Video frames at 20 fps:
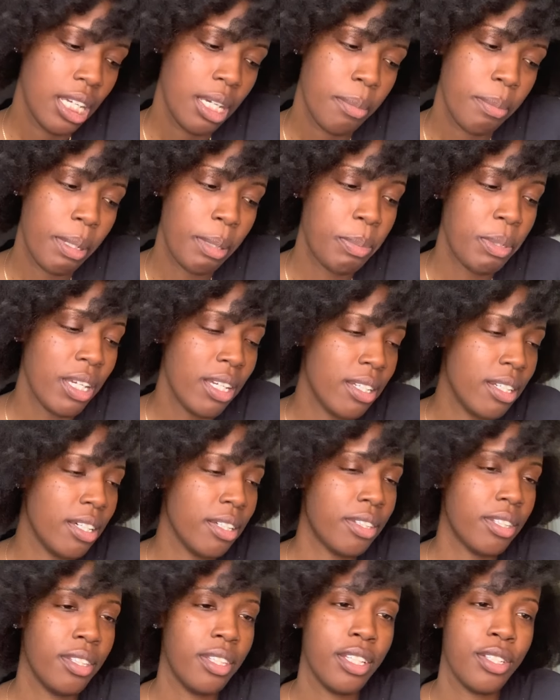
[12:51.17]
Baby, ain't
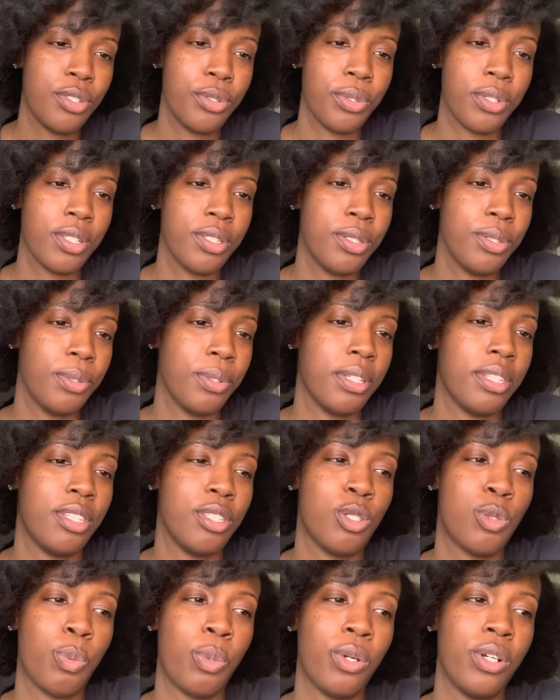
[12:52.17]
nothing that you can do at
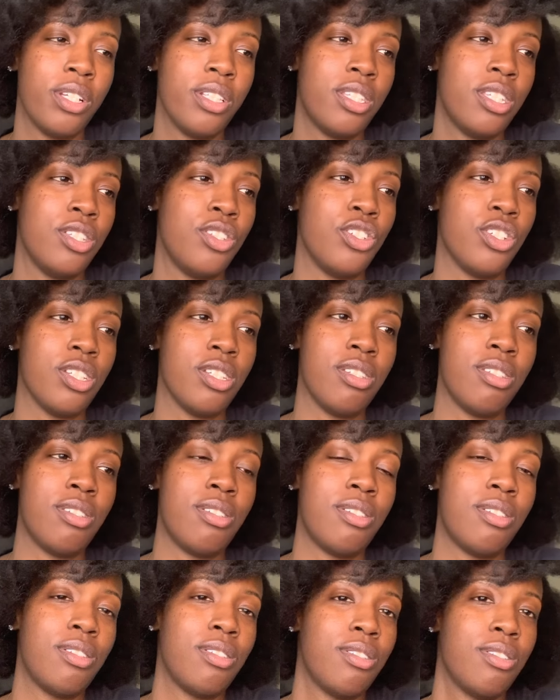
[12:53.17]
this point to
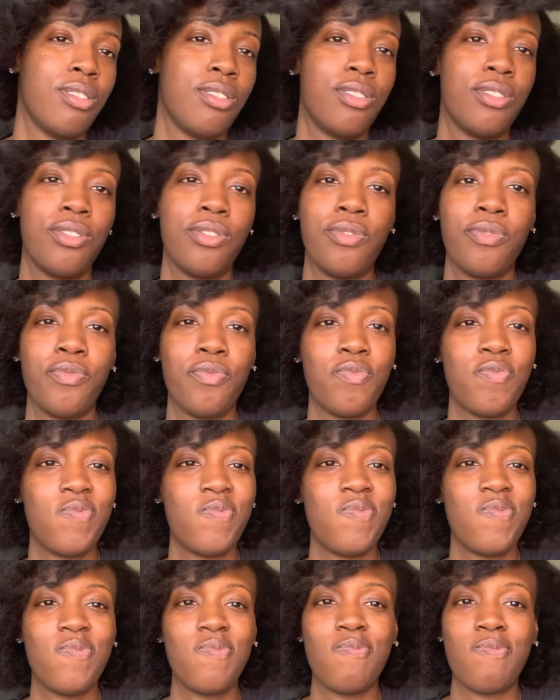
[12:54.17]
just
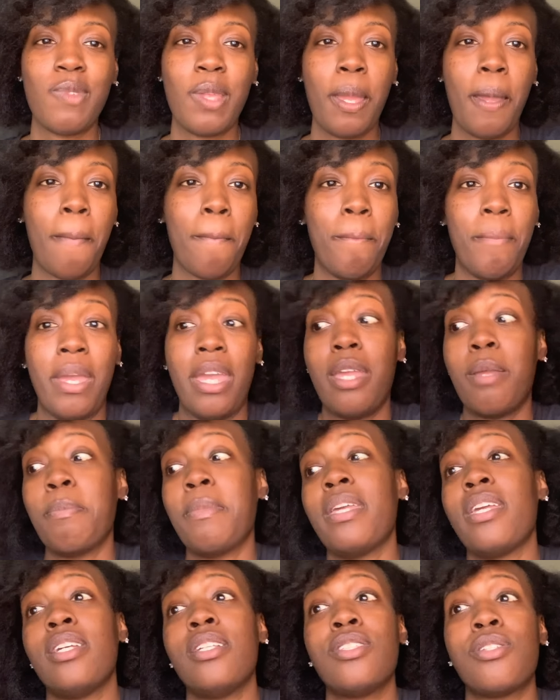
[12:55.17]
make
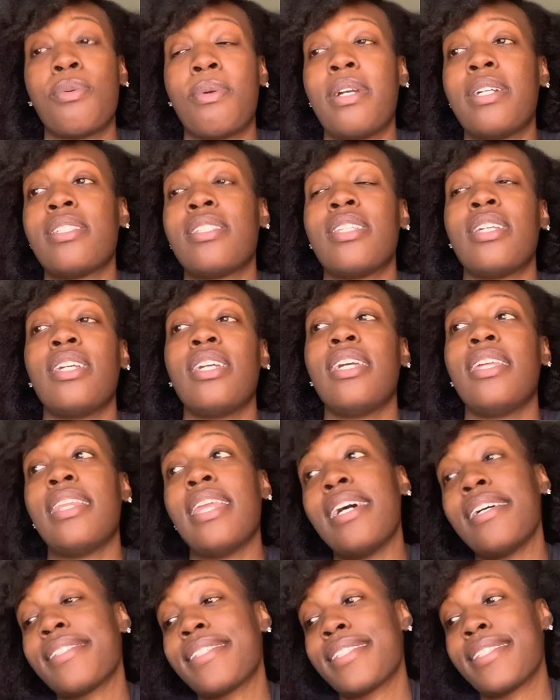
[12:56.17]
me interested. And
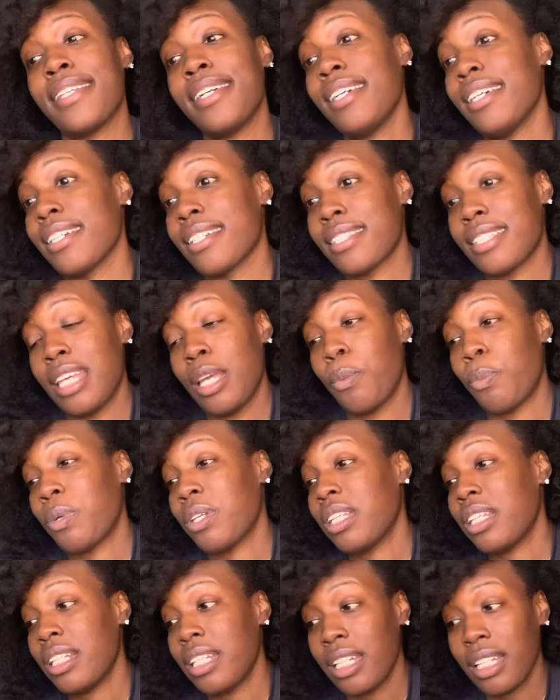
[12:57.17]
that sucks. It
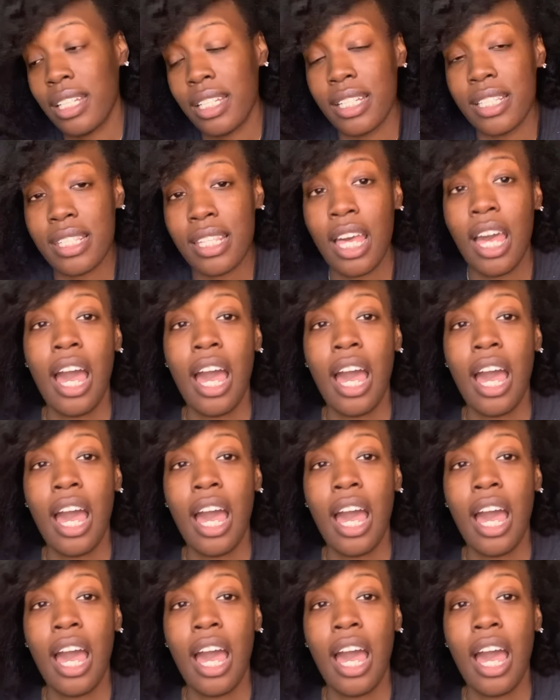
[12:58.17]
really does.